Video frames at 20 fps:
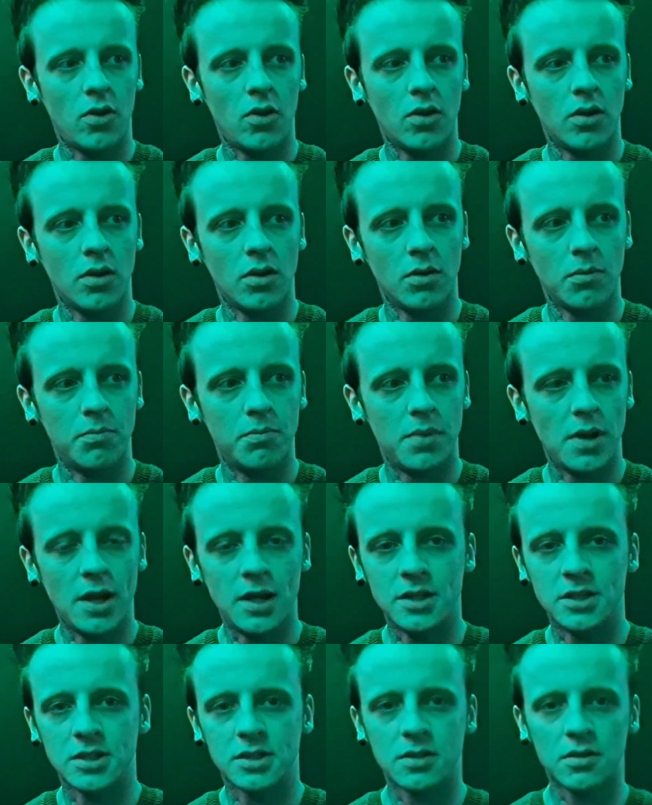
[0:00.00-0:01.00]
oil
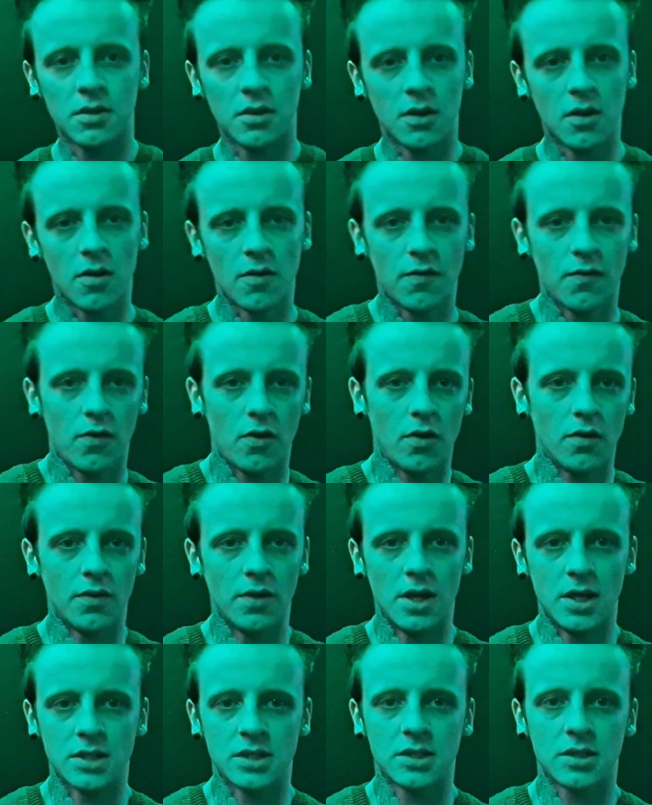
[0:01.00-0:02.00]
based for
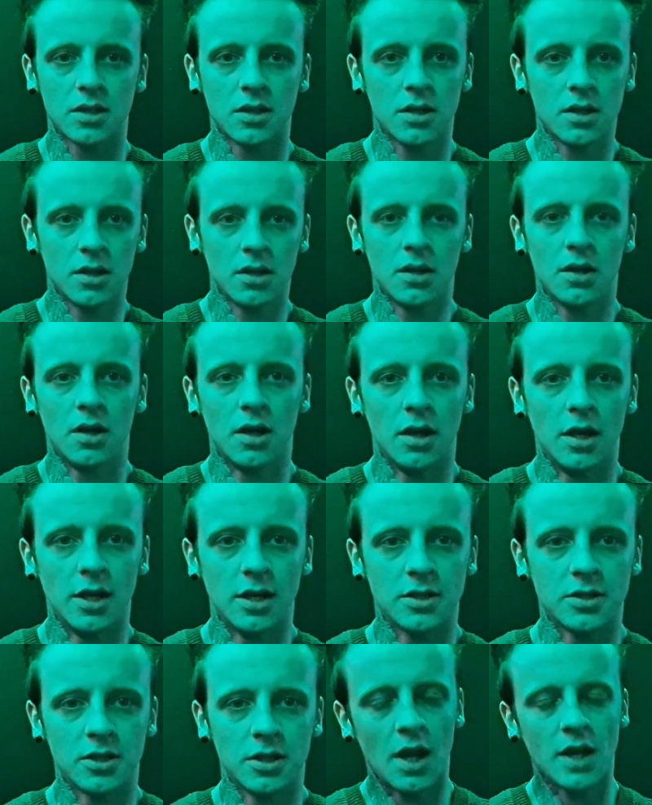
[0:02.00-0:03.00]
this elixir.